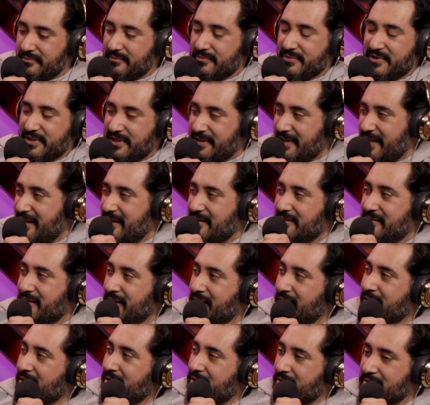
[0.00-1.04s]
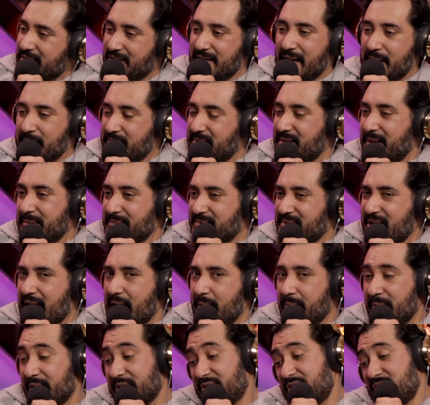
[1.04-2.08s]
sit down, snap, snap,
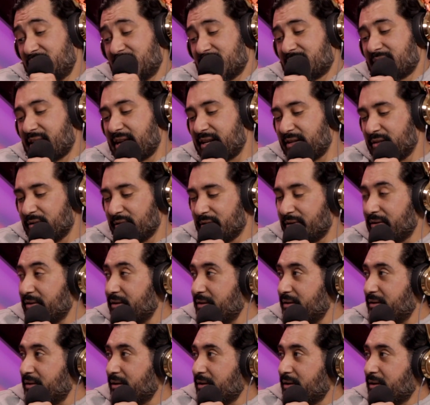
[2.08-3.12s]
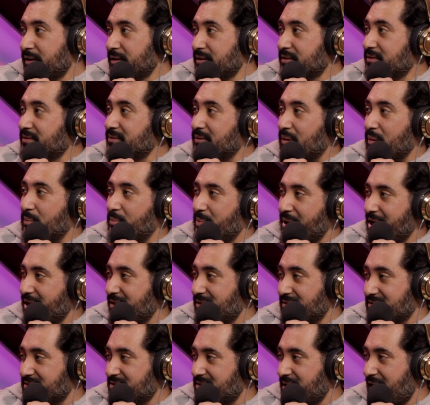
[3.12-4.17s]
snap, and she just kind of learned to obey
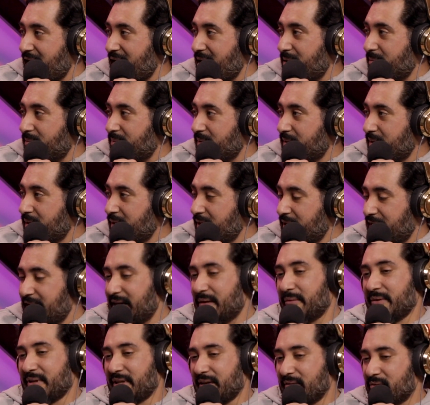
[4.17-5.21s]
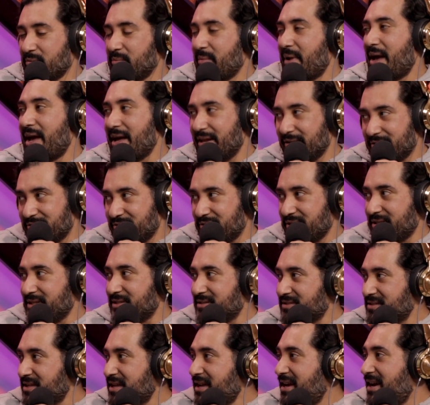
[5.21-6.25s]
the snap. And I would give her mad
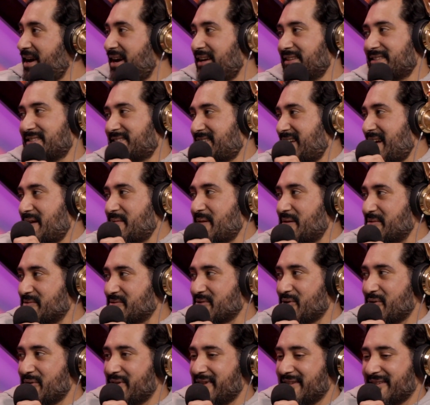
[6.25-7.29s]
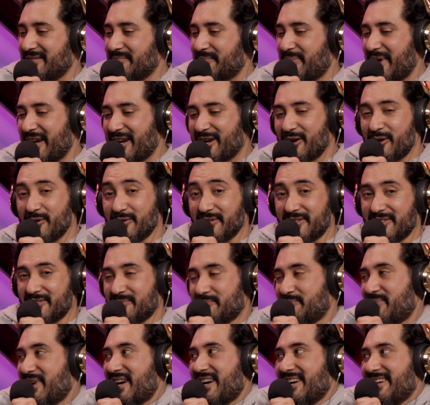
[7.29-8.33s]
treats. At the time, I was going to Petco and
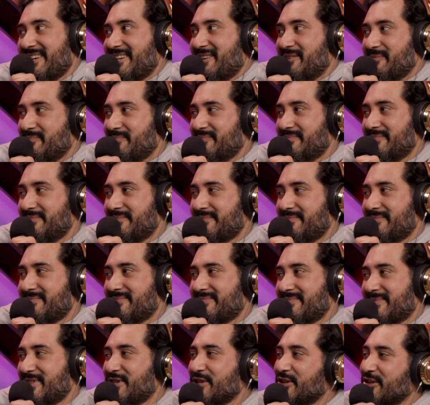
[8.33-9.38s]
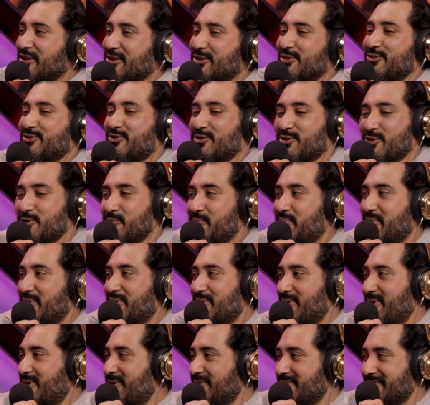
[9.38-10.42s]
just buying you scoop
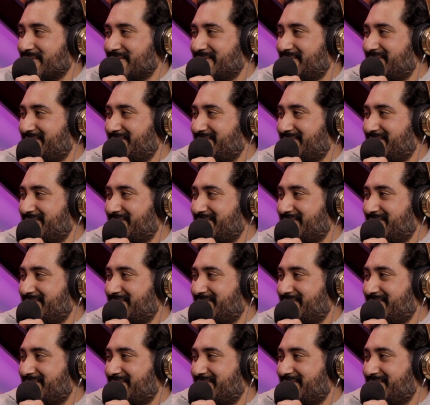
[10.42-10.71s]
your own